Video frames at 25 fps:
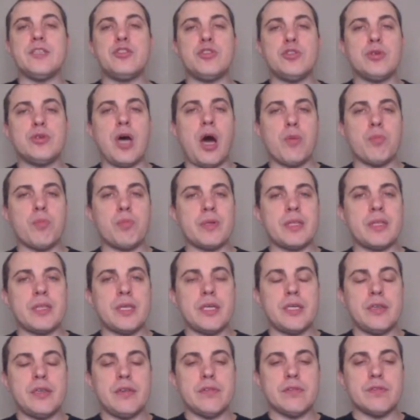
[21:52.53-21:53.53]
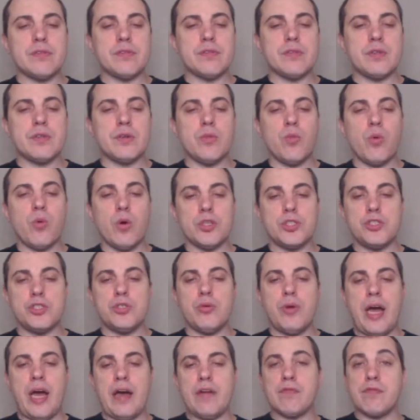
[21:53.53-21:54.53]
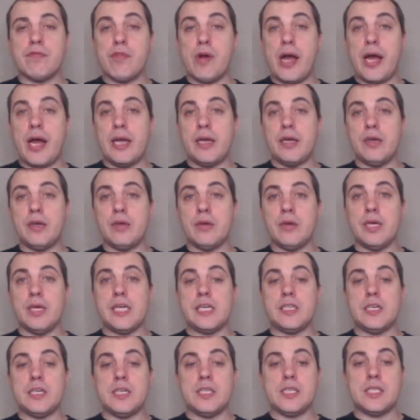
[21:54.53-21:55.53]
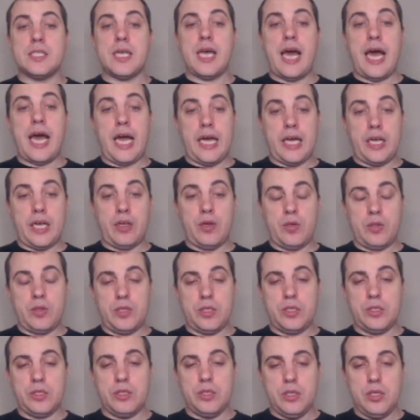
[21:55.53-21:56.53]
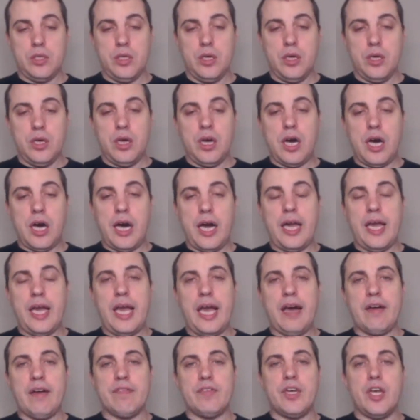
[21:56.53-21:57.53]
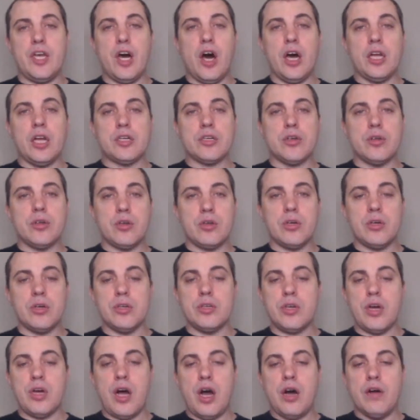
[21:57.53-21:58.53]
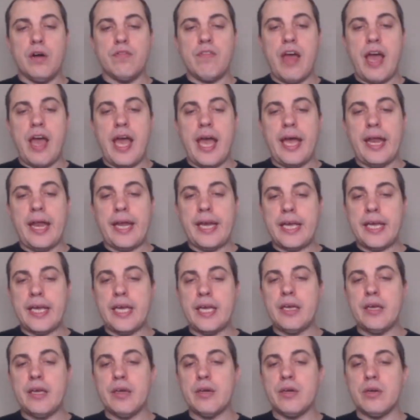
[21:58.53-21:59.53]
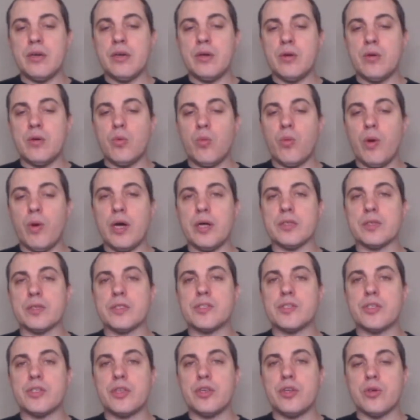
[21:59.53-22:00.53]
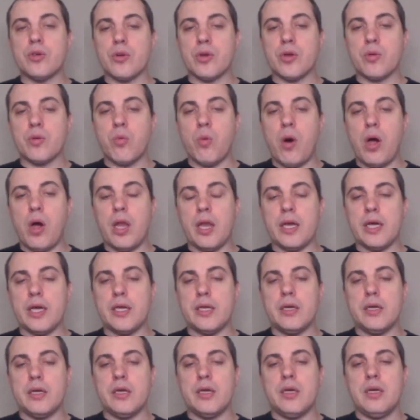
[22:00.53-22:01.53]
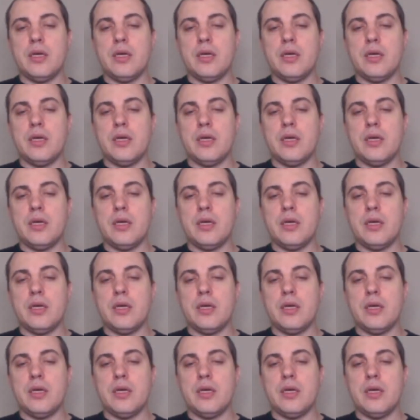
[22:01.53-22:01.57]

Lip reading: do not believe what you have read is accurate. I have not heard of any well-secured wallet